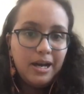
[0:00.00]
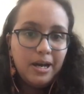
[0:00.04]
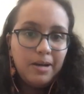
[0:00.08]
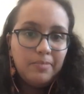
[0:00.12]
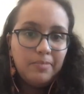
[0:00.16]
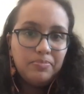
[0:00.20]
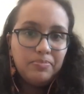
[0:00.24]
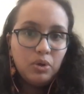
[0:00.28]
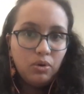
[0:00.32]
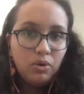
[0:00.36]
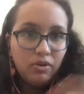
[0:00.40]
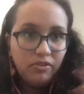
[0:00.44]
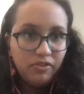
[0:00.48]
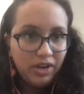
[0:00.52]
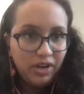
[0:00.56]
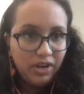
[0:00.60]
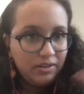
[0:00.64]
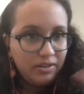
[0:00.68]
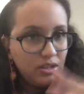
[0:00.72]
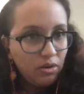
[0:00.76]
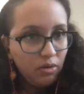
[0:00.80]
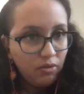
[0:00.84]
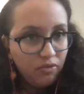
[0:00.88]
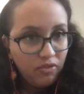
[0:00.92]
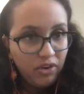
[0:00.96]
Or
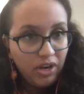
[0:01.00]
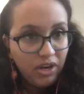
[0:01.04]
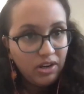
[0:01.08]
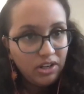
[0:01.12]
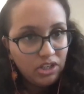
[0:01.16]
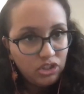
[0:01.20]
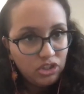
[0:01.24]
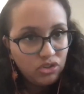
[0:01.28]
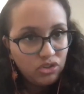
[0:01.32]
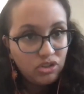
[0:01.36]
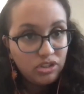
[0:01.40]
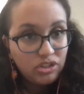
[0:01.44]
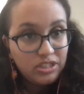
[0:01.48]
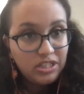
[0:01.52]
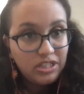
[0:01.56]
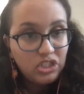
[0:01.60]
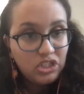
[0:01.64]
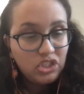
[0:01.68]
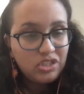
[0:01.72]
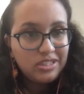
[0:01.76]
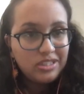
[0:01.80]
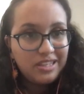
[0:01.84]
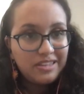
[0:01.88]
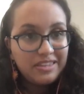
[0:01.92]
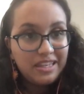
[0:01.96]
various
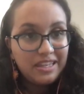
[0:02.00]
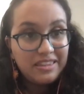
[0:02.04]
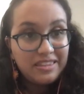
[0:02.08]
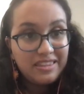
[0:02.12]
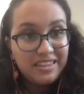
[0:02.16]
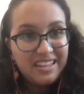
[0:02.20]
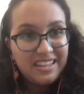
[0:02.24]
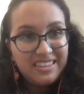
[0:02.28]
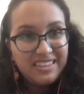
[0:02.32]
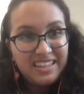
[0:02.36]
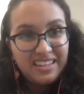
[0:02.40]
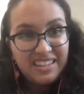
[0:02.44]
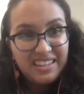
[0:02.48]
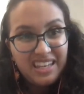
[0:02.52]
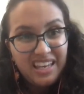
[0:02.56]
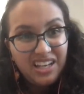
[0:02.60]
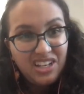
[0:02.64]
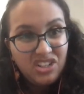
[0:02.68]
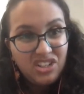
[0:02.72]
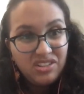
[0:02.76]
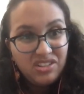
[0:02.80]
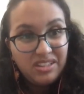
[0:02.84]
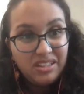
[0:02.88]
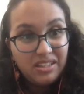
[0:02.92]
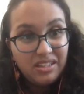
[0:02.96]
jurisdictions that they
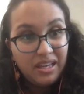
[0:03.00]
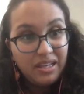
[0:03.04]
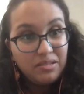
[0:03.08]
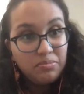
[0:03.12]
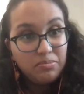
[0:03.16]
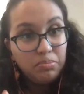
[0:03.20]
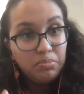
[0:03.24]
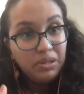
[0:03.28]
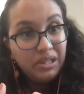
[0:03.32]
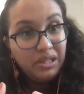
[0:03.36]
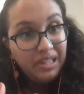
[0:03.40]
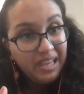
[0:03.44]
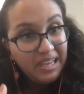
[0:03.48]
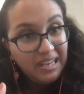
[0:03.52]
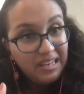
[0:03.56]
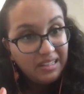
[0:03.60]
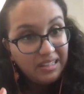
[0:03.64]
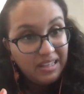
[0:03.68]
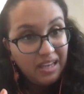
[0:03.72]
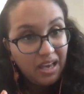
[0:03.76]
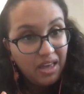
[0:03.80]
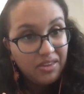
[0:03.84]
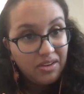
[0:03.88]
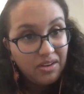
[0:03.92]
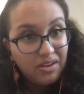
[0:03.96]
actually like play
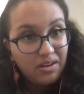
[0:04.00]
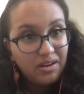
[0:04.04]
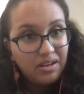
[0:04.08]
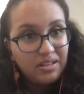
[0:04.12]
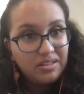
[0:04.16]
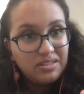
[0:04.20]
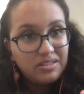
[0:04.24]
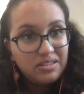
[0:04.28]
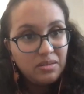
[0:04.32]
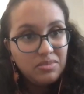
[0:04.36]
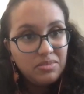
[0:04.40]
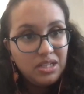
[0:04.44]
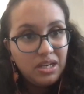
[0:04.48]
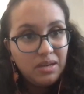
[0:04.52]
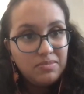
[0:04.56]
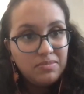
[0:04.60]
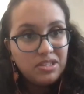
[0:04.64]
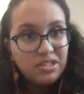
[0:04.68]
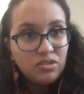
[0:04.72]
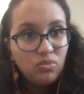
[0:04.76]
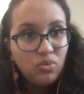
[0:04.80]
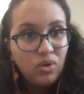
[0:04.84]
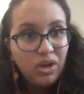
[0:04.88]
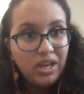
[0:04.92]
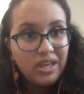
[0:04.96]
together, and sometimes
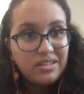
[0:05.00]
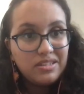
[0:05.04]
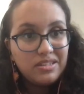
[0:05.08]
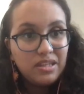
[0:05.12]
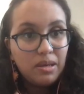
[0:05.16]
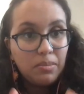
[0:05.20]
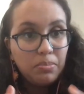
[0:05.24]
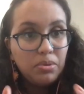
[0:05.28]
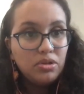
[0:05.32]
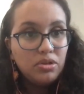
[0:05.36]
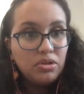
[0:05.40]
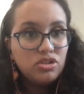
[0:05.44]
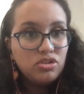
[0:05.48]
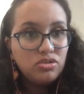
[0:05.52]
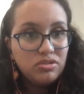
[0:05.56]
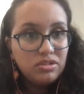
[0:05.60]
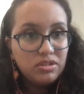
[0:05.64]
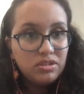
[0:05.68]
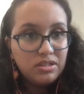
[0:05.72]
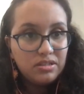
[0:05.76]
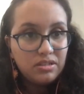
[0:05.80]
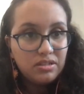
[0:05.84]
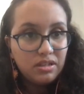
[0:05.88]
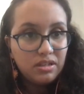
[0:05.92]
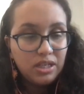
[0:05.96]
in ways that produce
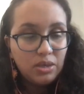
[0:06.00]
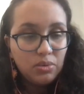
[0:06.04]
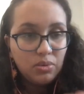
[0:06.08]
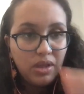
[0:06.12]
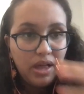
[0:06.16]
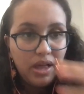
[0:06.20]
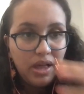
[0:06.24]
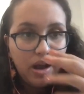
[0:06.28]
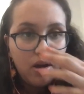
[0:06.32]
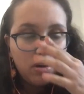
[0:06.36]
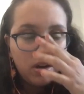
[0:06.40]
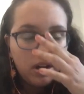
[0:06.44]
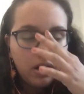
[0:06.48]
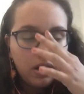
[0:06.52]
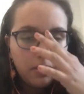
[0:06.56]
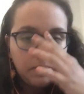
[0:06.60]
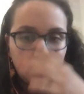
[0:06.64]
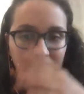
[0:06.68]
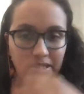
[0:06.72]
these unequal outcomes.